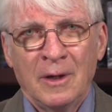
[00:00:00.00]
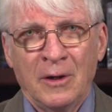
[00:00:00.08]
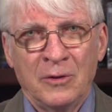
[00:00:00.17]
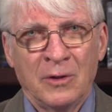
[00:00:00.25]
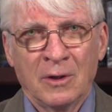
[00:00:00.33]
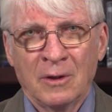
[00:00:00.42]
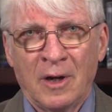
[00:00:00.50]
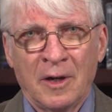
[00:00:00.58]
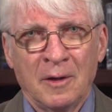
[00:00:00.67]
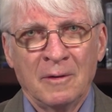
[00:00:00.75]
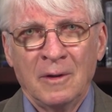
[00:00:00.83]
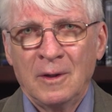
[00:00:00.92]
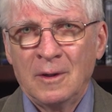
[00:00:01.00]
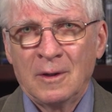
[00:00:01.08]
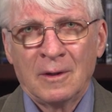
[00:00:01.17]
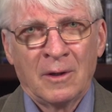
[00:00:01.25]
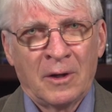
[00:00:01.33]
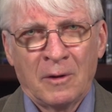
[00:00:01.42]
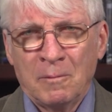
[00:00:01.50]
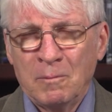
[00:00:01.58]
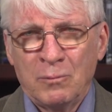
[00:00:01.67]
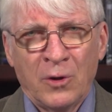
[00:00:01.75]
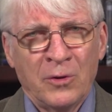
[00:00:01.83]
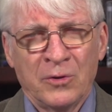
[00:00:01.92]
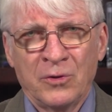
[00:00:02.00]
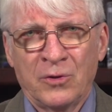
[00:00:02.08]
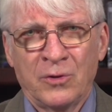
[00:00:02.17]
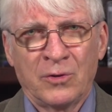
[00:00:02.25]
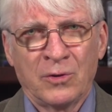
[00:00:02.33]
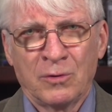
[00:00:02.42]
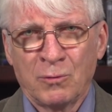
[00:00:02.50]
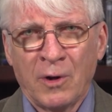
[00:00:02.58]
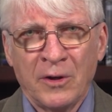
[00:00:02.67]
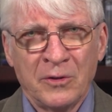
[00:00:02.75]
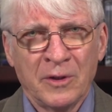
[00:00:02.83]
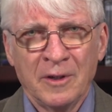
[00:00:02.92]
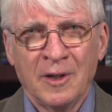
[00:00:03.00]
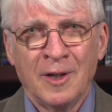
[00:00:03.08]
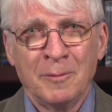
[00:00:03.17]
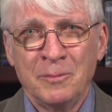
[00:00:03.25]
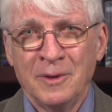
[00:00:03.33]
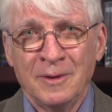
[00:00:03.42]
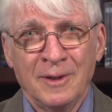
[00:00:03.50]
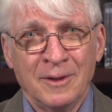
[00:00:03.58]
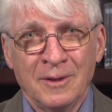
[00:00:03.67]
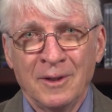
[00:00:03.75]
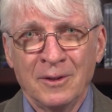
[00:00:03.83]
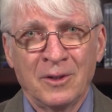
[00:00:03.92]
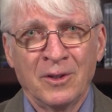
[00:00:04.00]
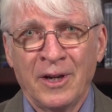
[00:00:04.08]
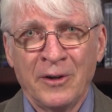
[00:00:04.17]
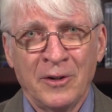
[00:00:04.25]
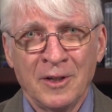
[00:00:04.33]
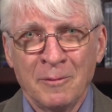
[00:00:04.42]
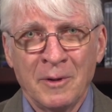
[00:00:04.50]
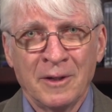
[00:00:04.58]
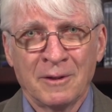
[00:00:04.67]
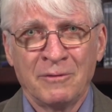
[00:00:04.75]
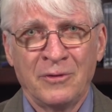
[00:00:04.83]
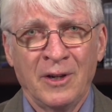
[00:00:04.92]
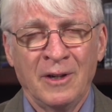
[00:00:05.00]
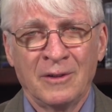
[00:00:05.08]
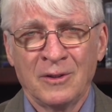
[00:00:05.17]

I see a lot of brothers and sisters rising up and clarity about the faith.